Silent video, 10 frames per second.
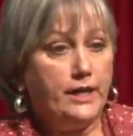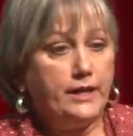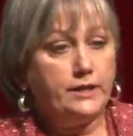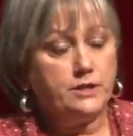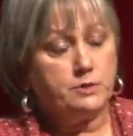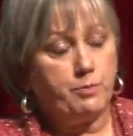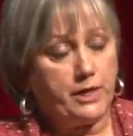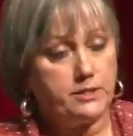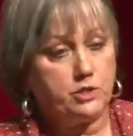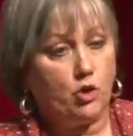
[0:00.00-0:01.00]
It is
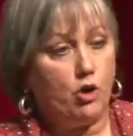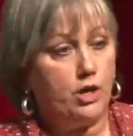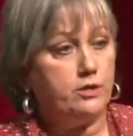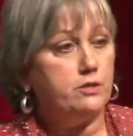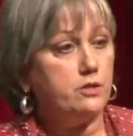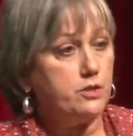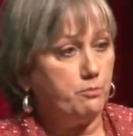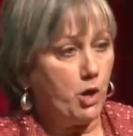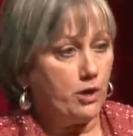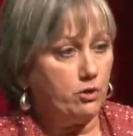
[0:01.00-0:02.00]
based on the
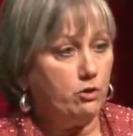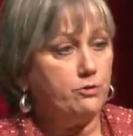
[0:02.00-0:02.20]
model,